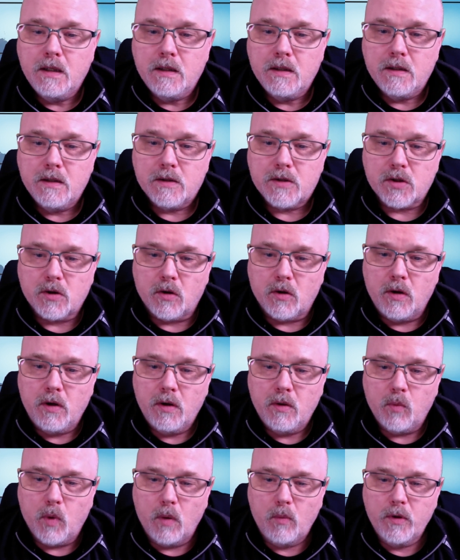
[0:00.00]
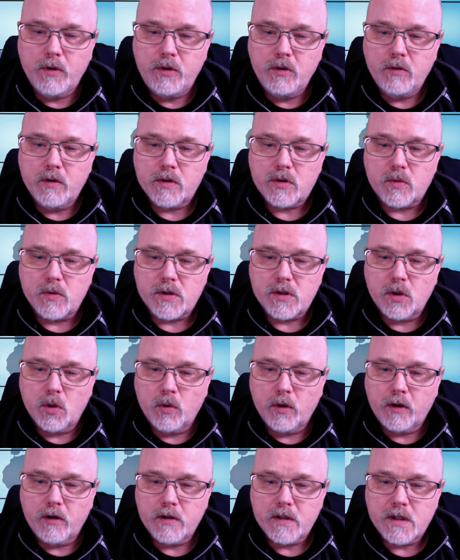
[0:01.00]
So what we're doing is we're
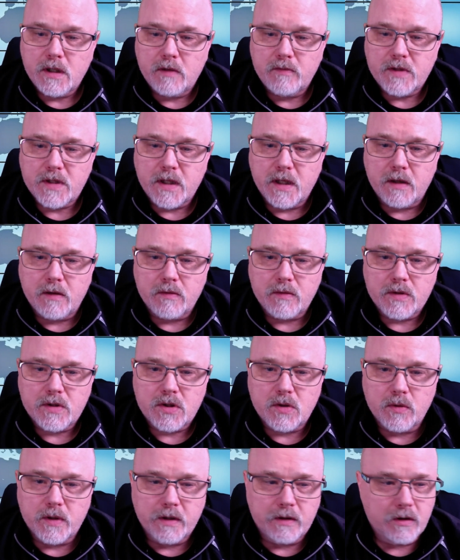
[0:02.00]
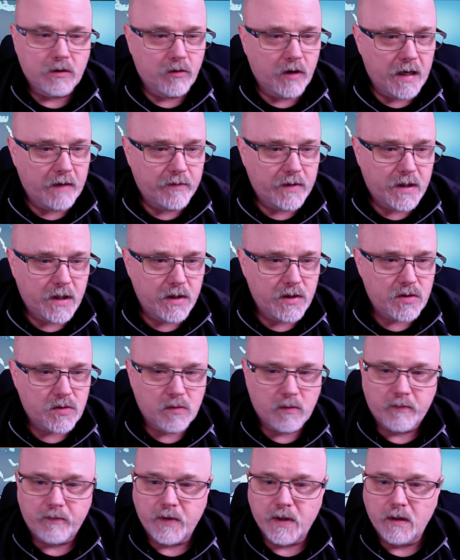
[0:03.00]
slowing ourselves down so that the gravitational
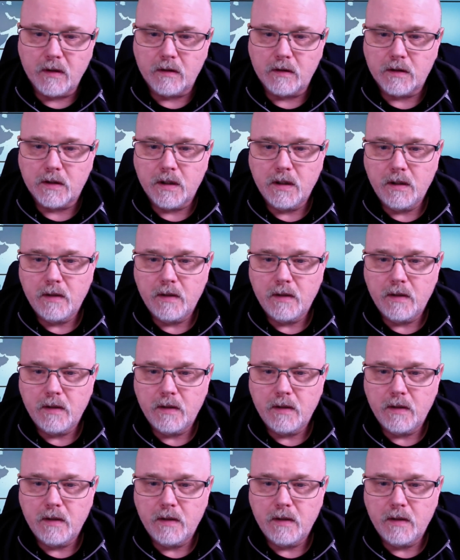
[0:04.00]
field